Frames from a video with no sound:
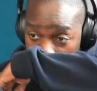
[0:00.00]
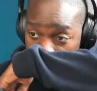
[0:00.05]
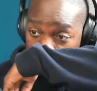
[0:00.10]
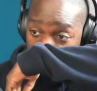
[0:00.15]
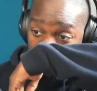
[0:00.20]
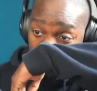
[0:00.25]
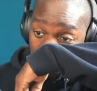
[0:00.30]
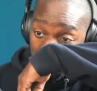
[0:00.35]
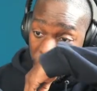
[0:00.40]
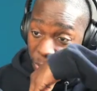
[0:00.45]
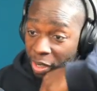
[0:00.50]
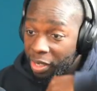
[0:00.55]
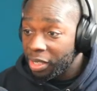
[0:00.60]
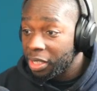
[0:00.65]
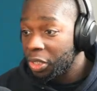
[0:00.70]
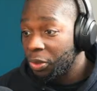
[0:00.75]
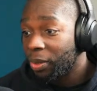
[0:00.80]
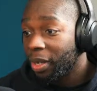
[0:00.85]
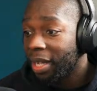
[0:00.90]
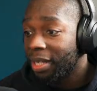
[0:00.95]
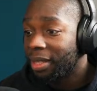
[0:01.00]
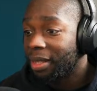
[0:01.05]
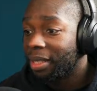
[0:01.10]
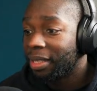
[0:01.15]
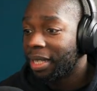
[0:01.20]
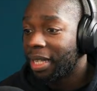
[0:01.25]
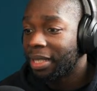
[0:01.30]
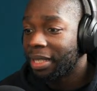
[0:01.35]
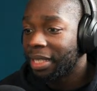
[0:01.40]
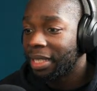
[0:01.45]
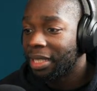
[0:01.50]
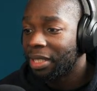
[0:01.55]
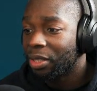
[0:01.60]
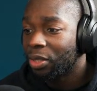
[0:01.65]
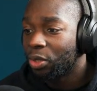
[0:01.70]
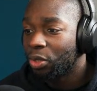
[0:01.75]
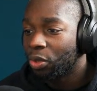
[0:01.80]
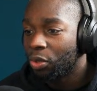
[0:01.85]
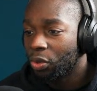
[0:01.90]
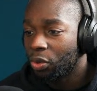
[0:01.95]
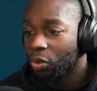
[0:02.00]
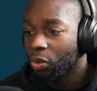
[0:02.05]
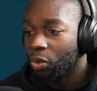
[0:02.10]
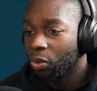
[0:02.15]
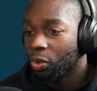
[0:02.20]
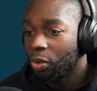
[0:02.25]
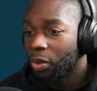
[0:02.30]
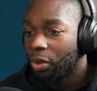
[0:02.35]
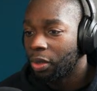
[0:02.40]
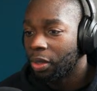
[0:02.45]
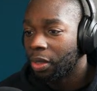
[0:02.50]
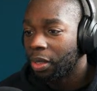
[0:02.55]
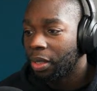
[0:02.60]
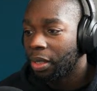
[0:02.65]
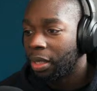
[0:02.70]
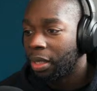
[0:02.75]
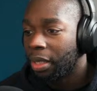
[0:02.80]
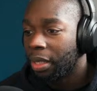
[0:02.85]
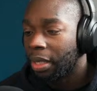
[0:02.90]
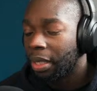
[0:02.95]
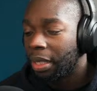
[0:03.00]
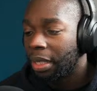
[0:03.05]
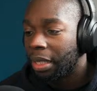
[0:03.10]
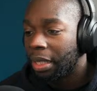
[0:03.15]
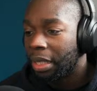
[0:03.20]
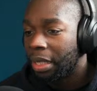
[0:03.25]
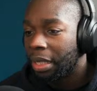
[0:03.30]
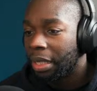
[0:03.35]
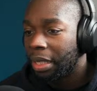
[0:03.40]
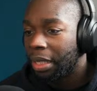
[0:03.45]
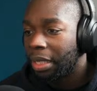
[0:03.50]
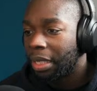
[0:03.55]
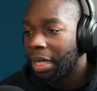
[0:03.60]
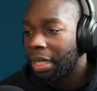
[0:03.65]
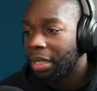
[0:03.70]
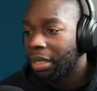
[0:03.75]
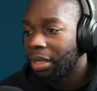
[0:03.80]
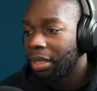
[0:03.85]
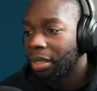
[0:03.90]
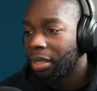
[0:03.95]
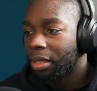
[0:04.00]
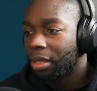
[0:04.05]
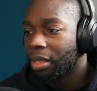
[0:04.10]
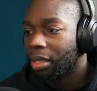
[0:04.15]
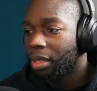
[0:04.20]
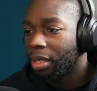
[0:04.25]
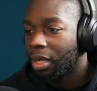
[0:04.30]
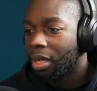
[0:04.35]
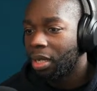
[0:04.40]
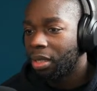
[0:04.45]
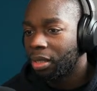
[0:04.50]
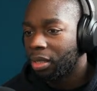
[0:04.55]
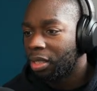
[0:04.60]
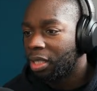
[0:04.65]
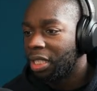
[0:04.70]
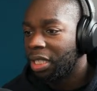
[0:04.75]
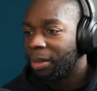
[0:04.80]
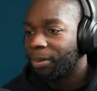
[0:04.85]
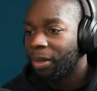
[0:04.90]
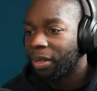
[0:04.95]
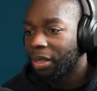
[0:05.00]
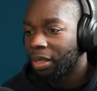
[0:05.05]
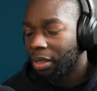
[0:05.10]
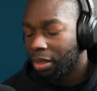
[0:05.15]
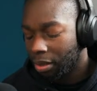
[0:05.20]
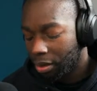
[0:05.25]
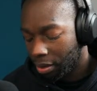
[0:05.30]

What I can do, I guess, in this case, is to get just a debugger here,